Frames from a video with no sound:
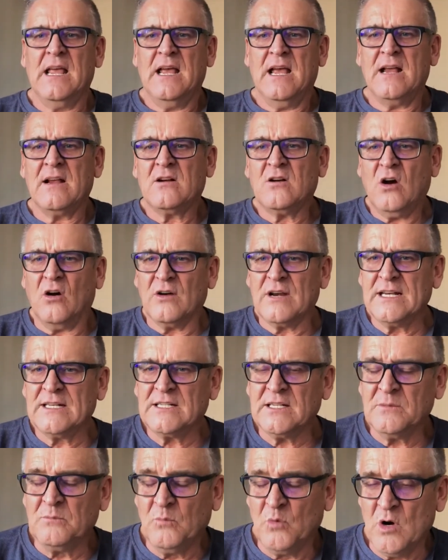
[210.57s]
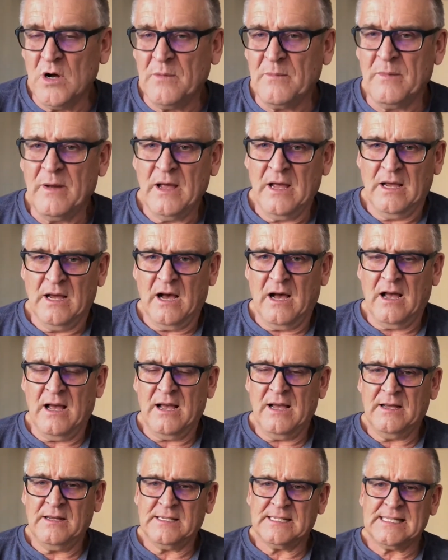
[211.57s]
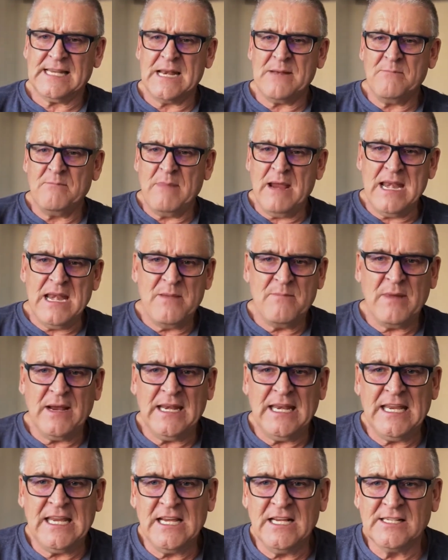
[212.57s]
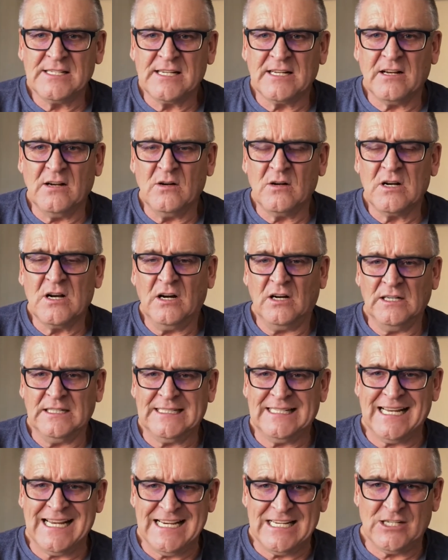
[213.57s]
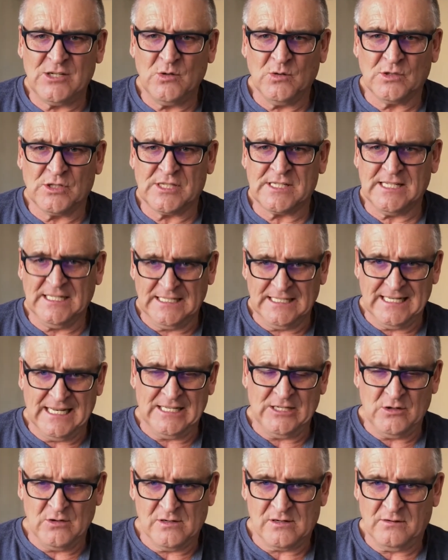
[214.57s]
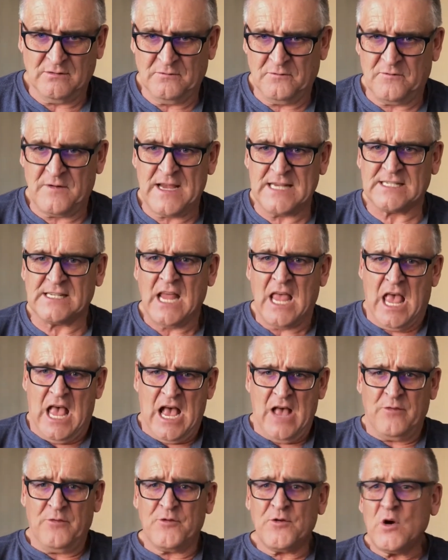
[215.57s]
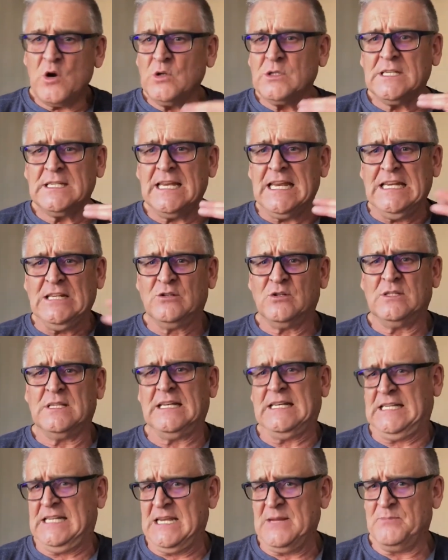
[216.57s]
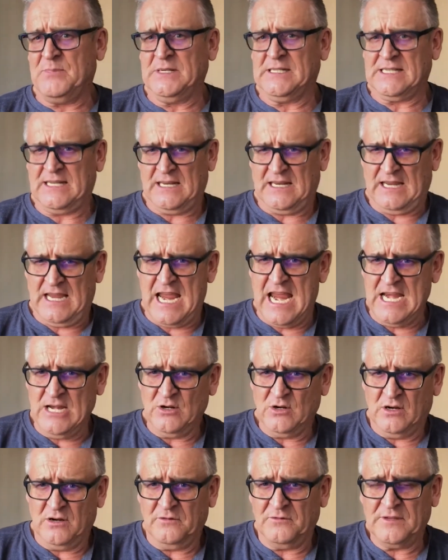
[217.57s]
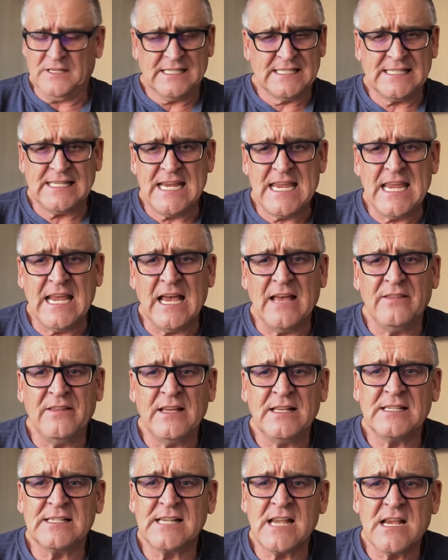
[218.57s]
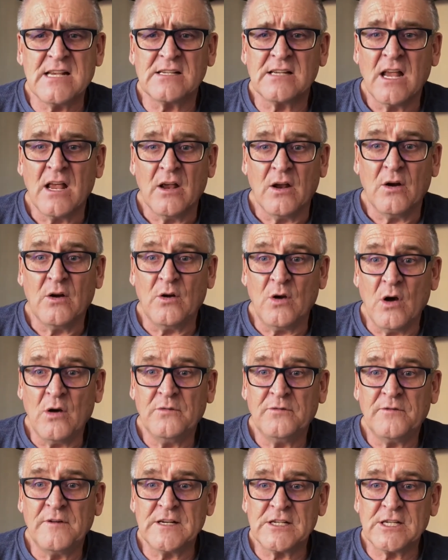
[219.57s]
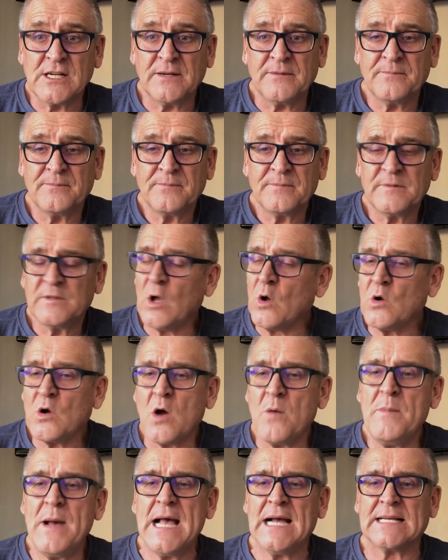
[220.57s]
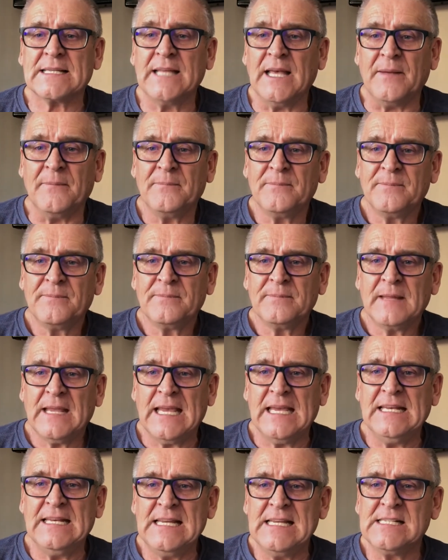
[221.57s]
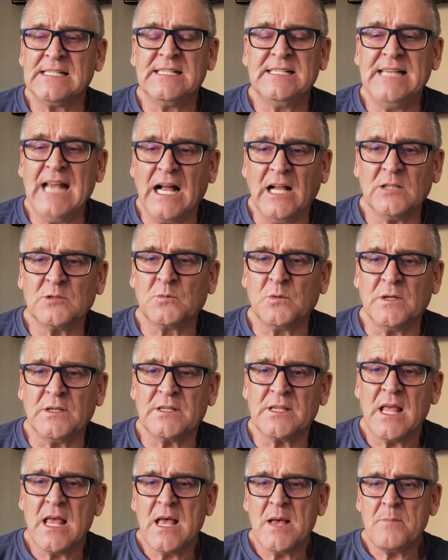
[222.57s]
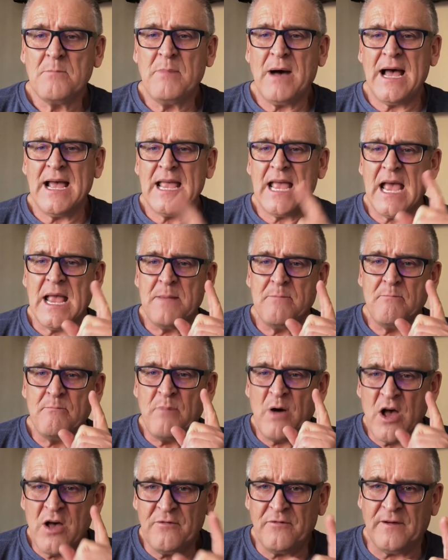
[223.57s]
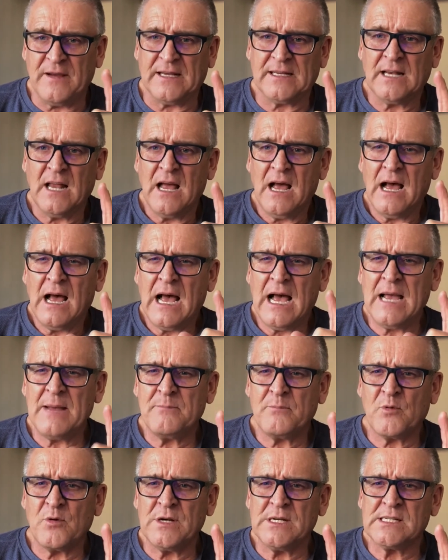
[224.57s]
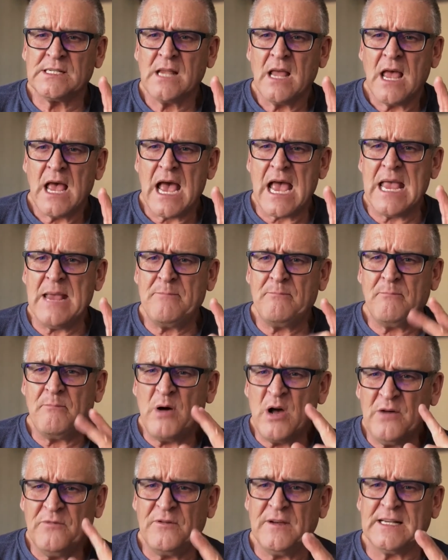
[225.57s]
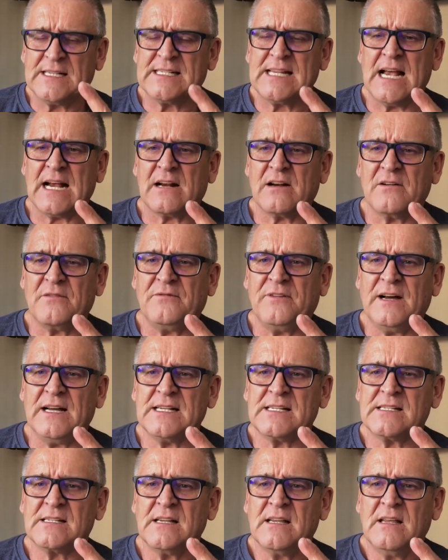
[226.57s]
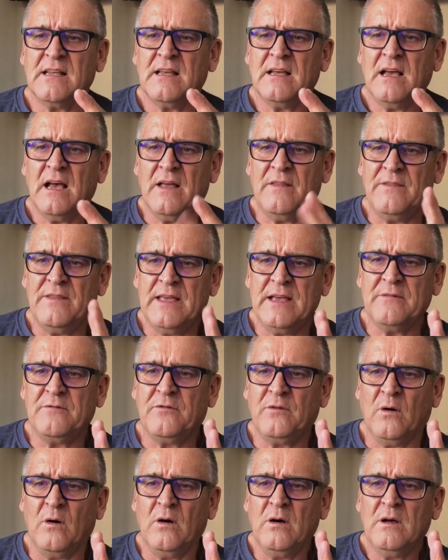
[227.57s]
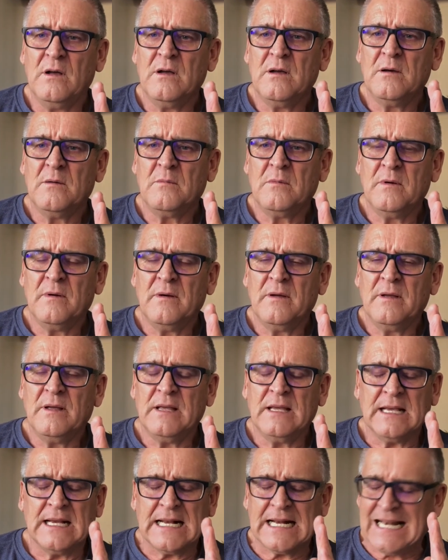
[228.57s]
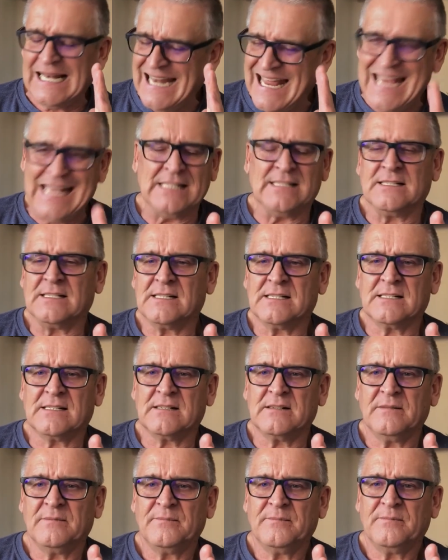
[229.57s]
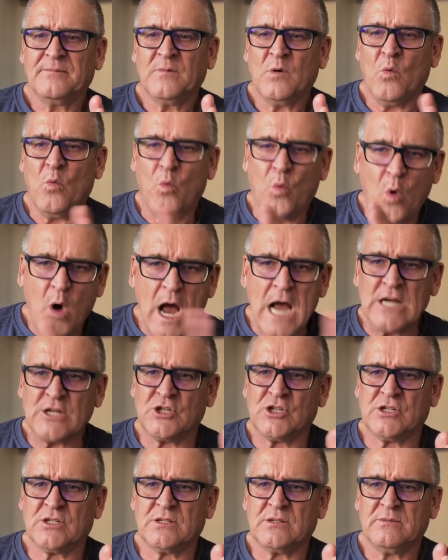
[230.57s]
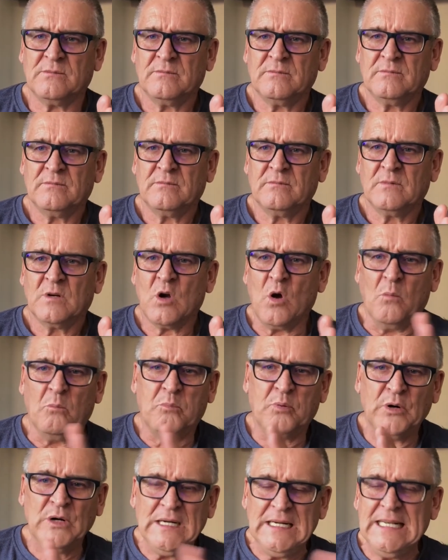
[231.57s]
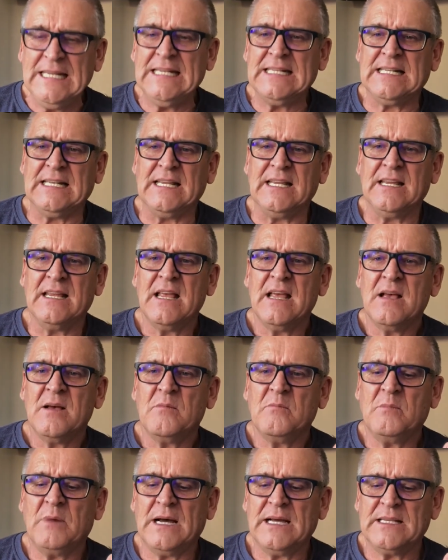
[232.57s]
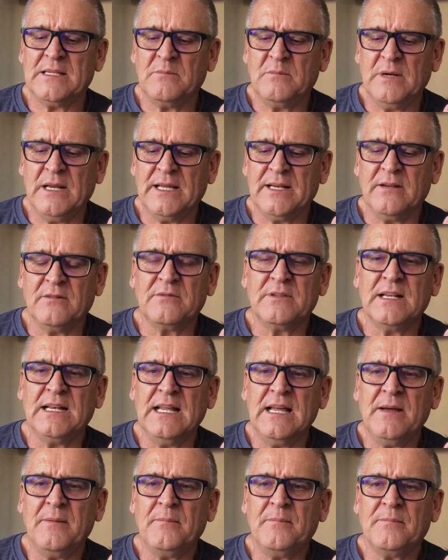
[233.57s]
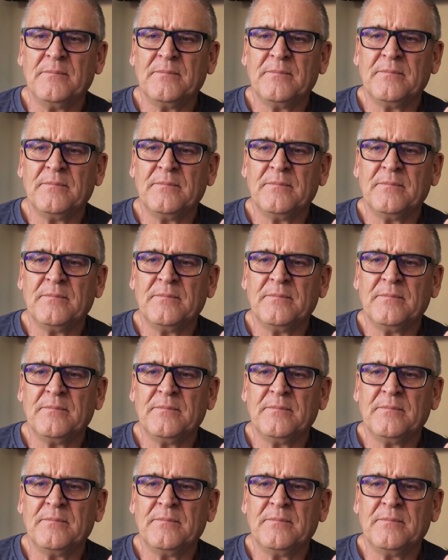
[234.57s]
And Corrie ten Boom said many, many years ago, God takes your sin that you confess and throws it into the deepest end of the sea and then says, no fishing. Don't go back there. It is dealt with by a perfect high priest, a perfect sacrifice, and therefore cleansed, washed completely by the blood of the Lamb.